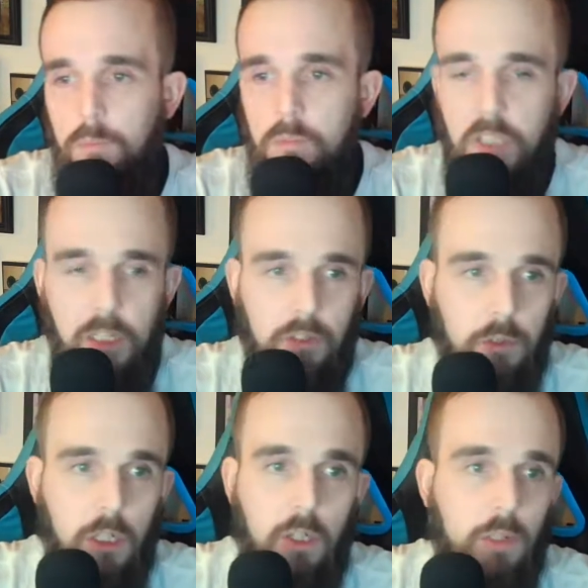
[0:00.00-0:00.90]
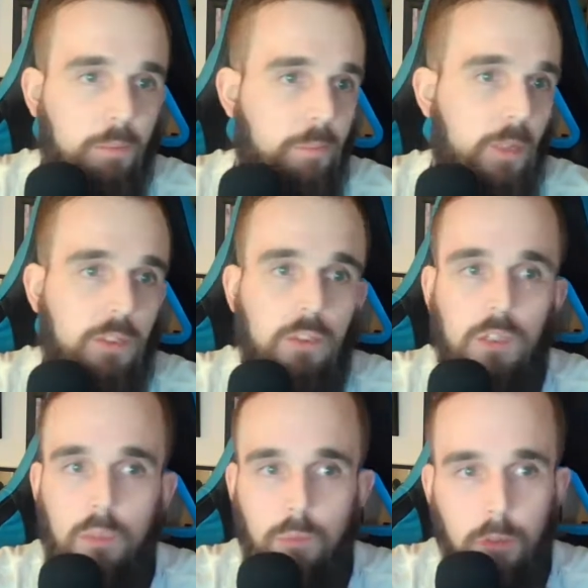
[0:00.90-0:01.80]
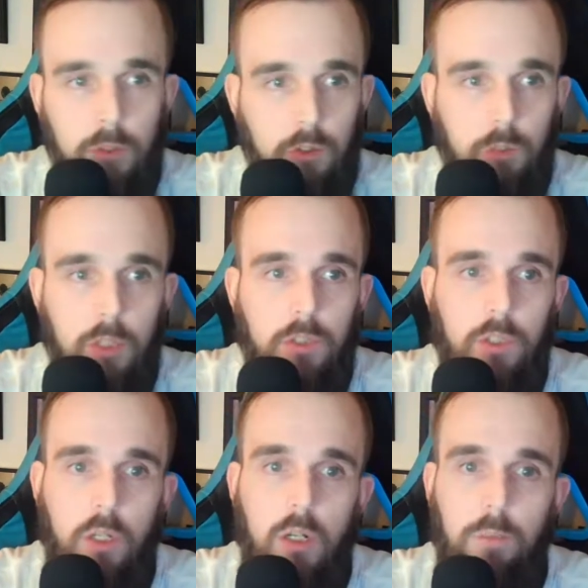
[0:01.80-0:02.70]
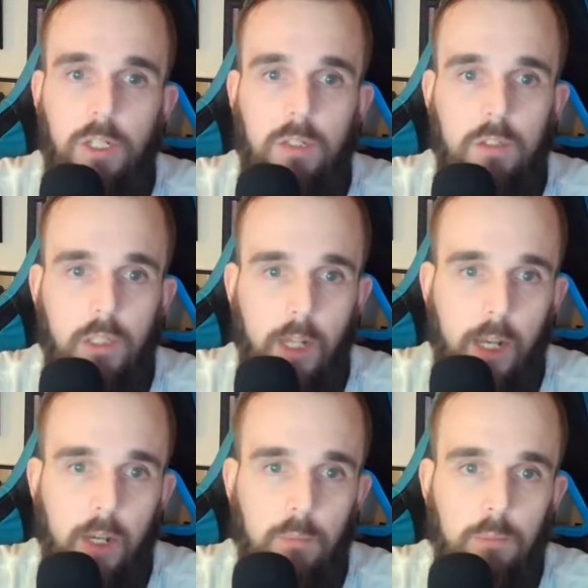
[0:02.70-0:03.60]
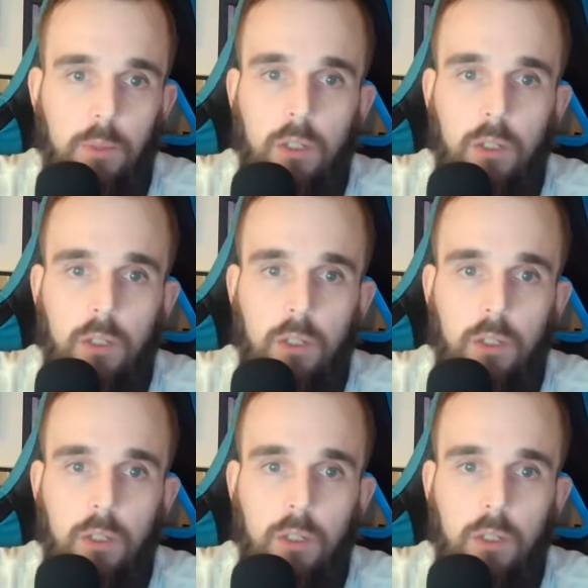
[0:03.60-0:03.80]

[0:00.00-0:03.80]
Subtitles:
Says, that's just going to put me too much up against the cap.